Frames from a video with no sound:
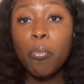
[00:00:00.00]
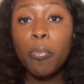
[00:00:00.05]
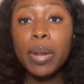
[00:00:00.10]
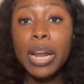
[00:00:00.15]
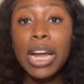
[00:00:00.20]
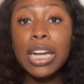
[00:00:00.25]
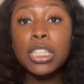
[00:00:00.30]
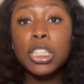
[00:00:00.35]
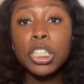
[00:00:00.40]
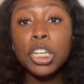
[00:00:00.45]

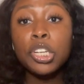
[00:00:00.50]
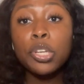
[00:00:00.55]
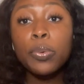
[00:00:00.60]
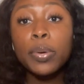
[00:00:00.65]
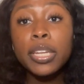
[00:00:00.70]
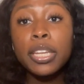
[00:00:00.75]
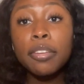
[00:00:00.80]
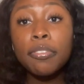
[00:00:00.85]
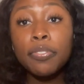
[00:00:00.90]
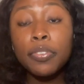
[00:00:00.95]
but I
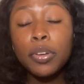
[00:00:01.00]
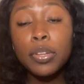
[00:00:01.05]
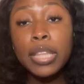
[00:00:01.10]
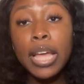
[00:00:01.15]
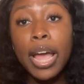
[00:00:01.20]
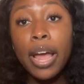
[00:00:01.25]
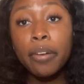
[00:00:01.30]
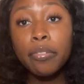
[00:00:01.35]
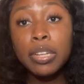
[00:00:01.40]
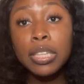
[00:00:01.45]
genuinely feel
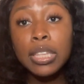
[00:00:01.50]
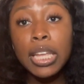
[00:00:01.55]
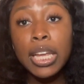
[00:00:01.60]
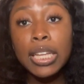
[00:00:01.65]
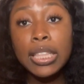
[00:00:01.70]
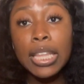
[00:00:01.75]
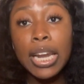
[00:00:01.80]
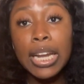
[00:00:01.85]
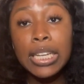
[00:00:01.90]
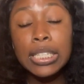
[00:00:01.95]
that
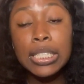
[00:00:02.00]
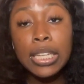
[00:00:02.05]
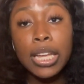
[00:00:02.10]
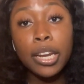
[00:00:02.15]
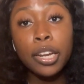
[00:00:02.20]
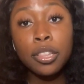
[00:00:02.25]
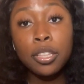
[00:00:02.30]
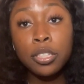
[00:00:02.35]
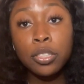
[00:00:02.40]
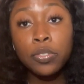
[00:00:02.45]
everything that I
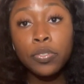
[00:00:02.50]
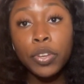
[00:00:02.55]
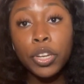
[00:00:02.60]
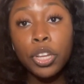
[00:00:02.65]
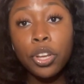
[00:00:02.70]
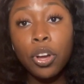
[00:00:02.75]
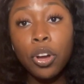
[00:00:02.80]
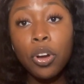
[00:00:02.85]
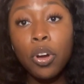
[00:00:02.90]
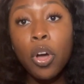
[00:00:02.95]
said in this
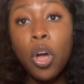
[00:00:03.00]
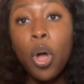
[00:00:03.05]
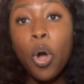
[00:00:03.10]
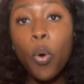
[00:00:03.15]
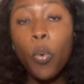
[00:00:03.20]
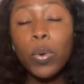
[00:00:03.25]
video